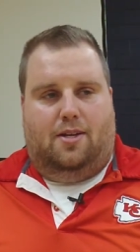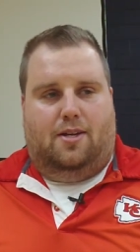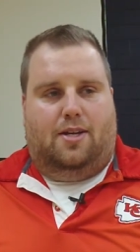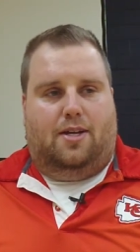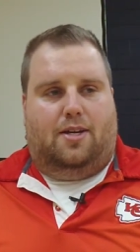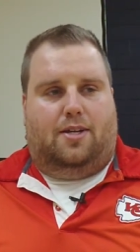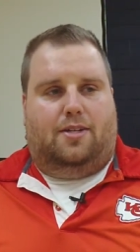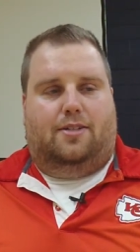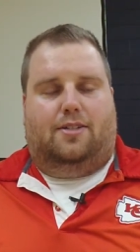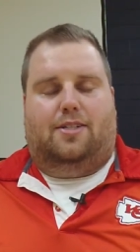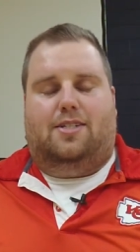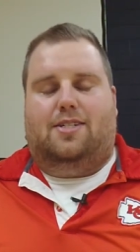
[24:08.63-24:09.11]

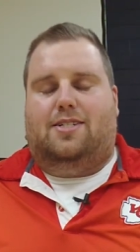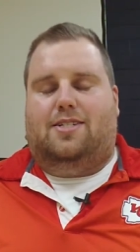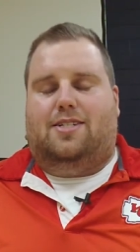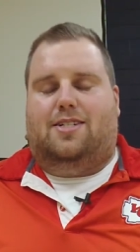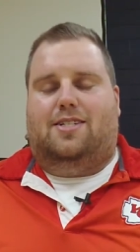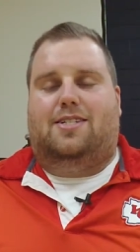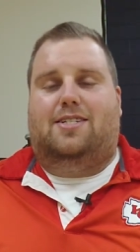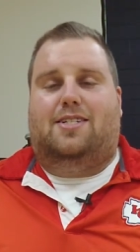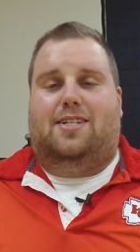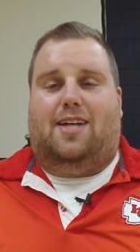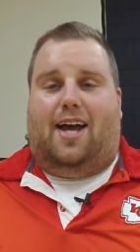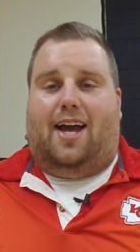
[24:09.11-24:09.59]
Nicholas
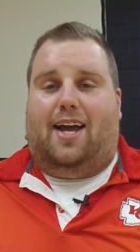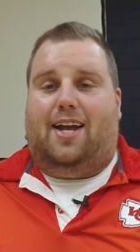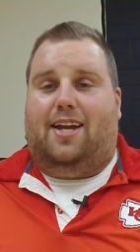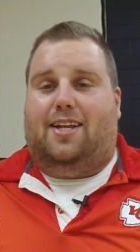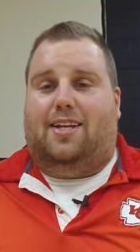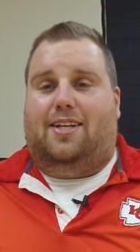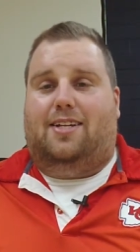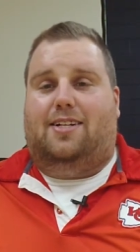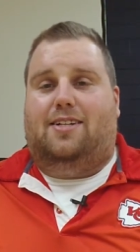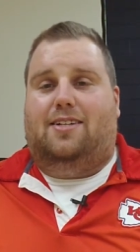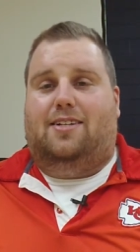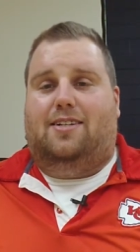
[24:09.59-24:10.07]

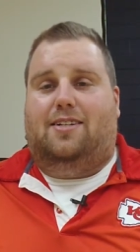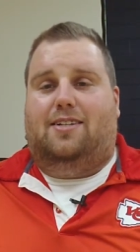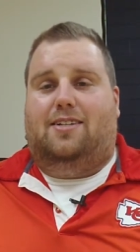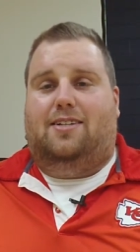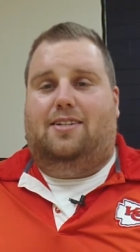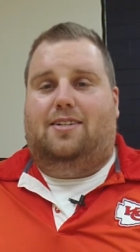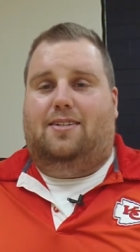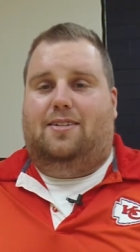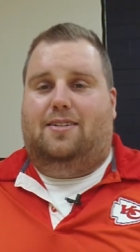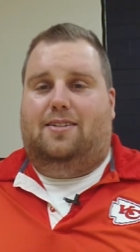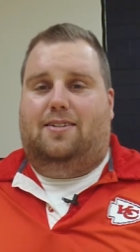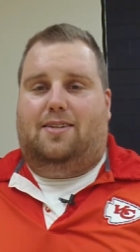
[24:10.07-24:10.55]
decided
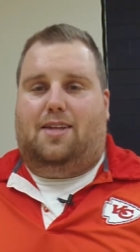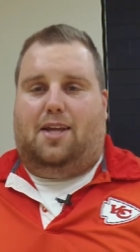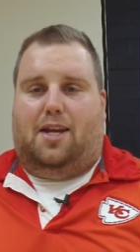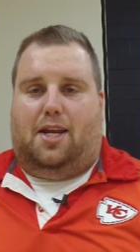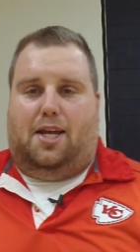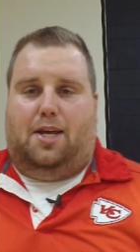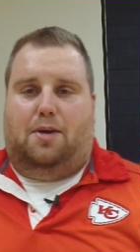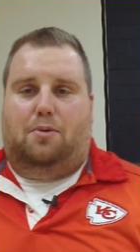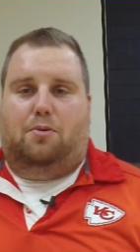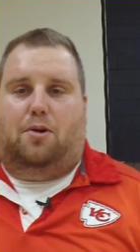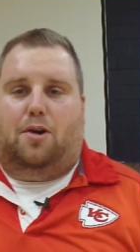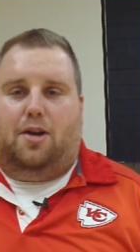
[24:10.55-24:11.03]

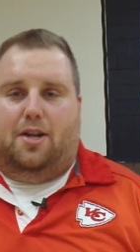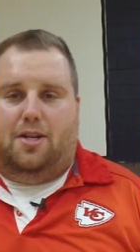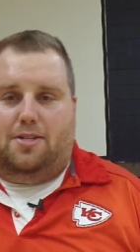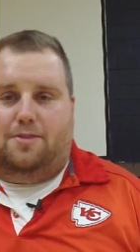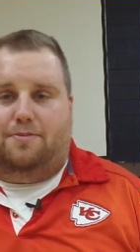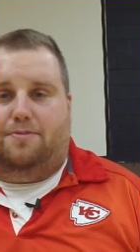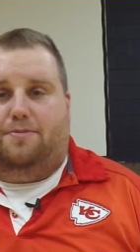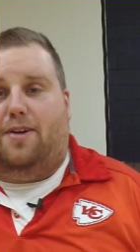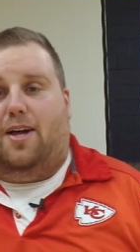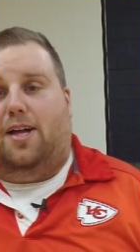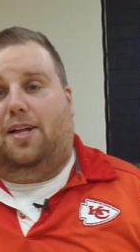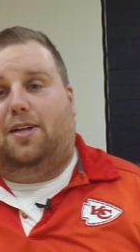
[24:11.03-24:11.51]
that he
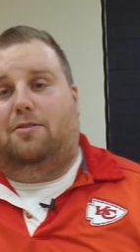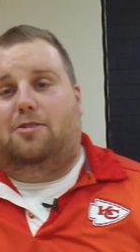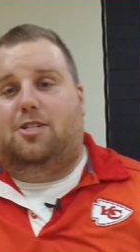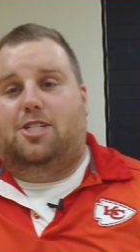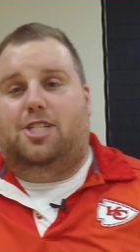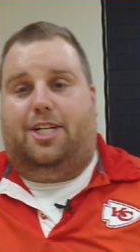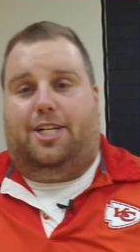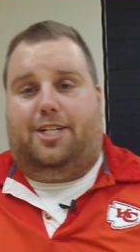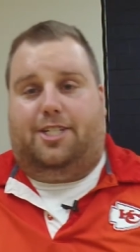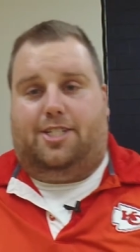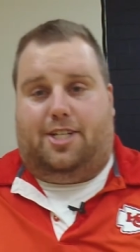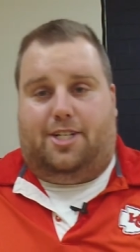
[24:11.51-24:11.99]
wanted to follow
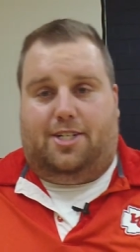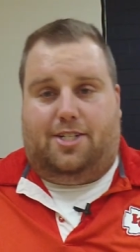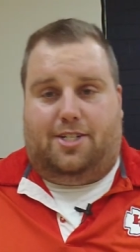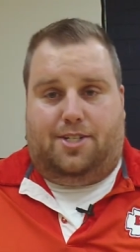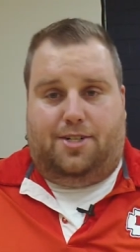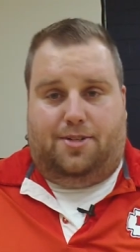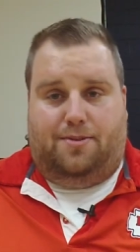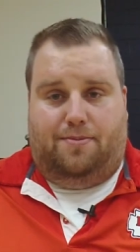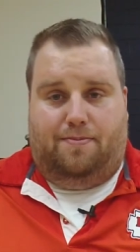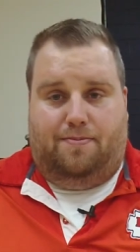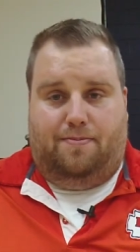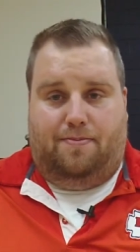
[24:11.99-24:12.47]

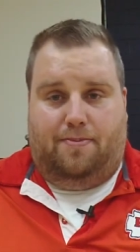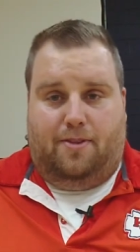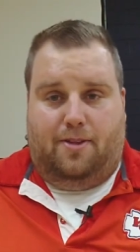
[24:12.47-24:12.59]
Jesus.